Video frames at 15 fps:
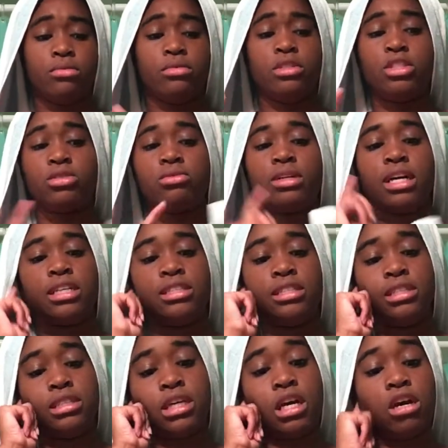This one I
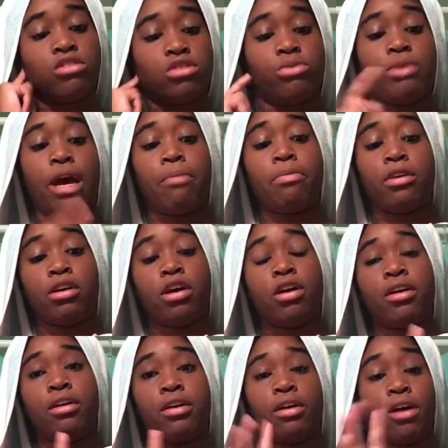did take out the wrapping
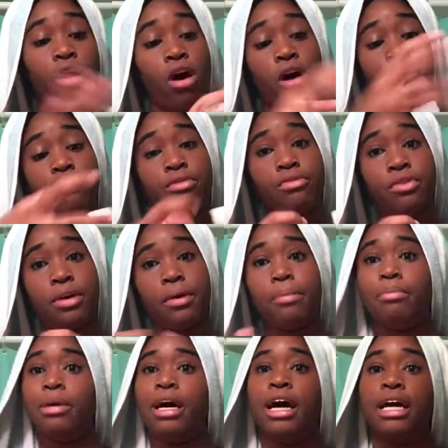off of
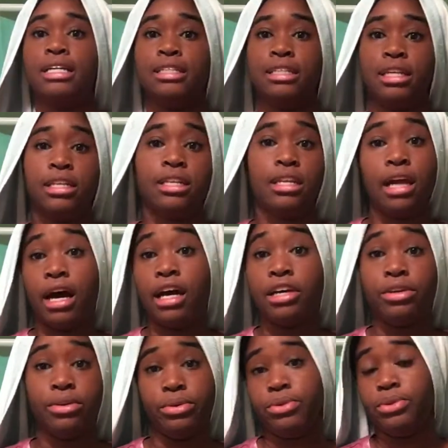it, but I did
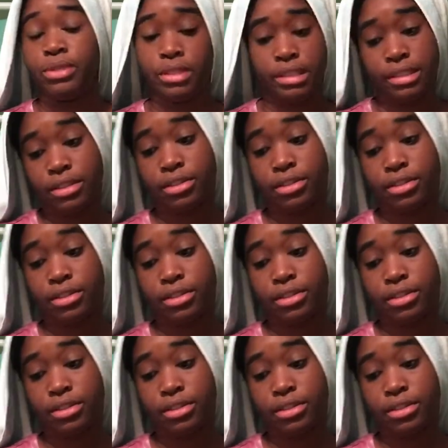not use it.